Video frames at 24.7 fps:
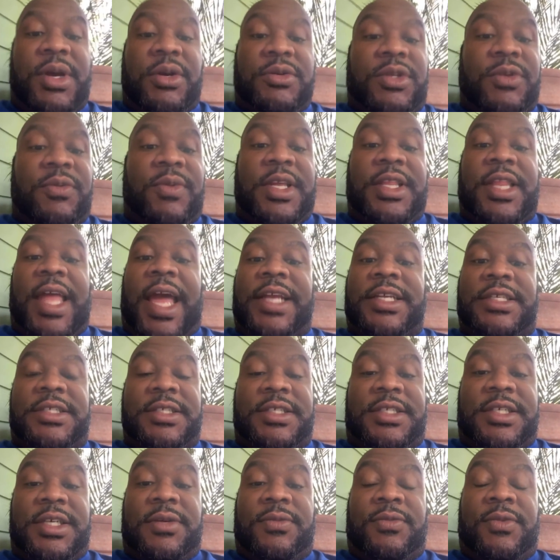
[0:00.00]
built a
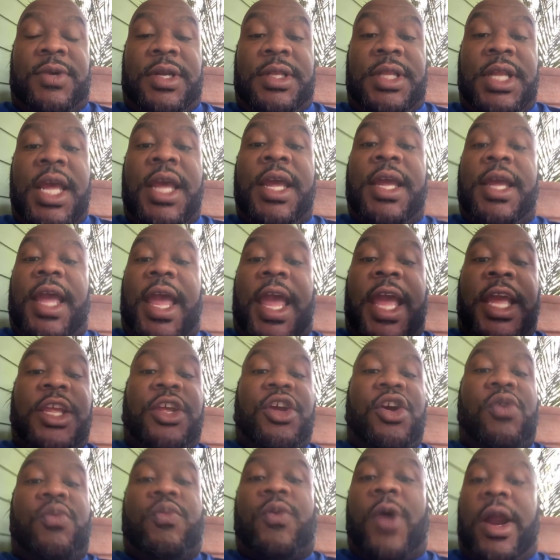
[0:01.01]
relationship with,
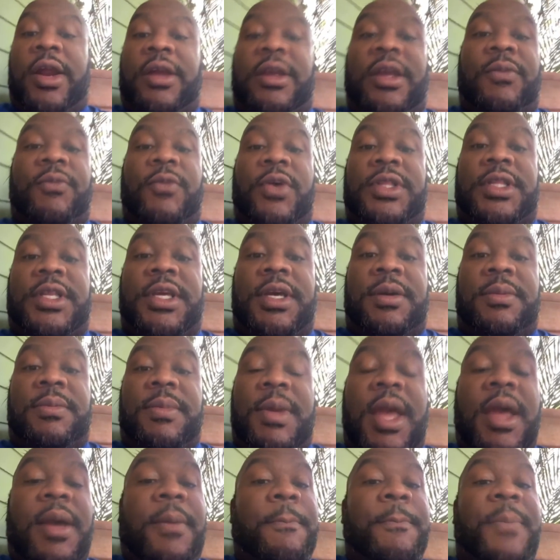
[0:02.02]
and you're working with
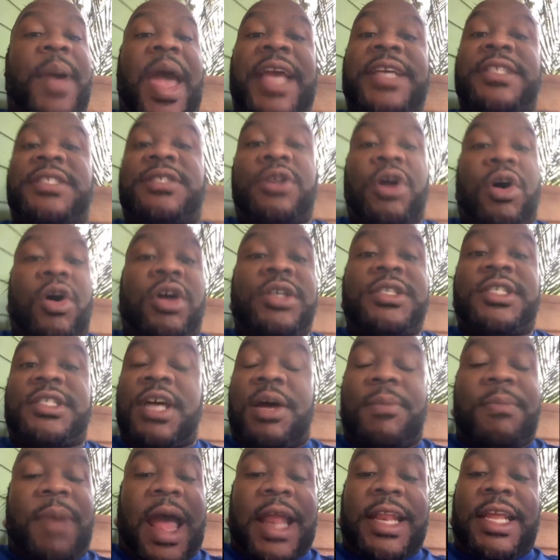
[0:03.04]
them based on
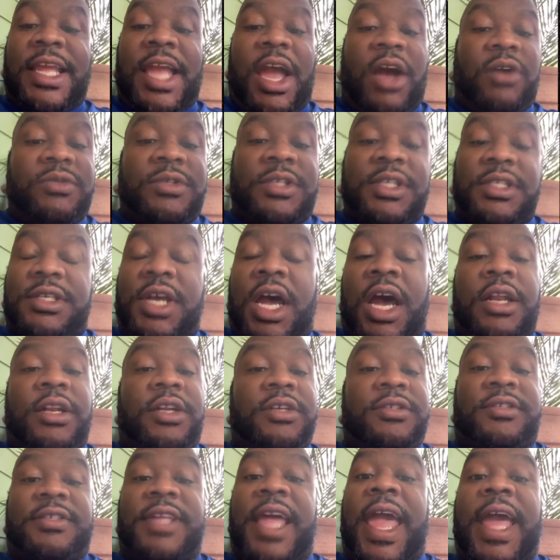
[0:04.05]
somebody else's
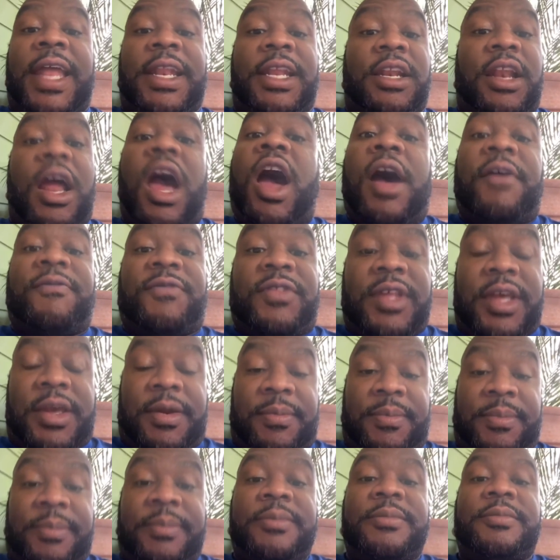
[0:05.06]
understanding of
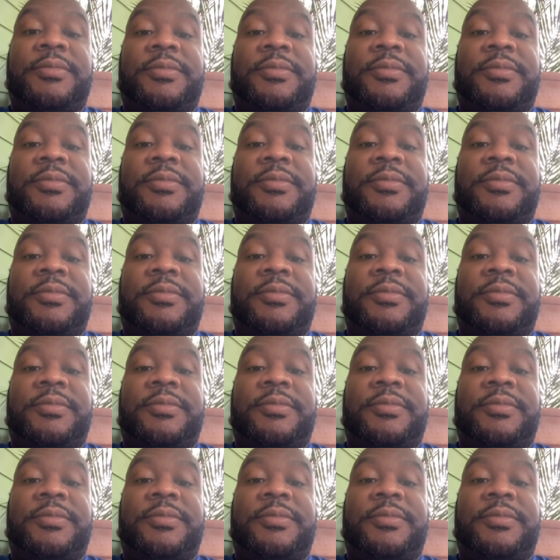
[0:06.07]
them.